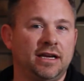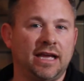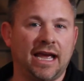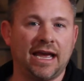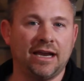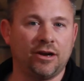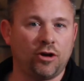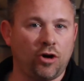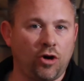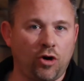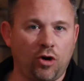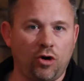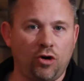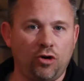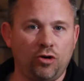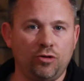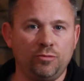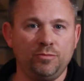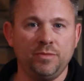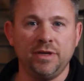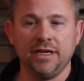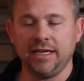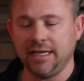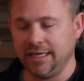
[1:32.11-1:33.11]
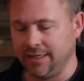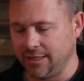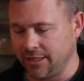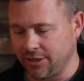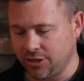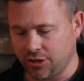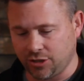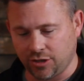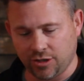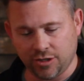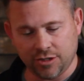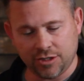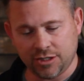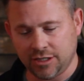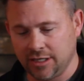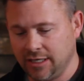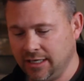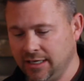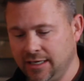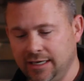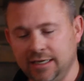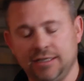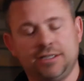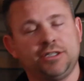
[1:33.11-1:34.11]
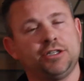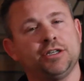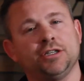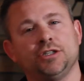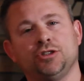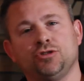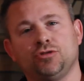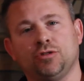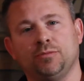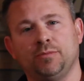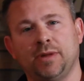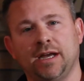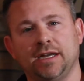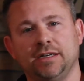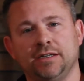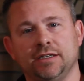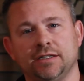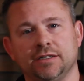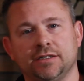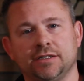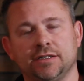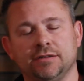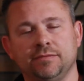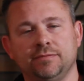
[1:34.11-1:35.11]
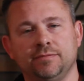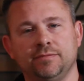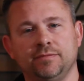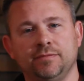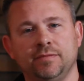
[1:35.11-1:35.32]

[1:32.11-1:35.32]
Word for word: at home, in the church. It's just tremendous.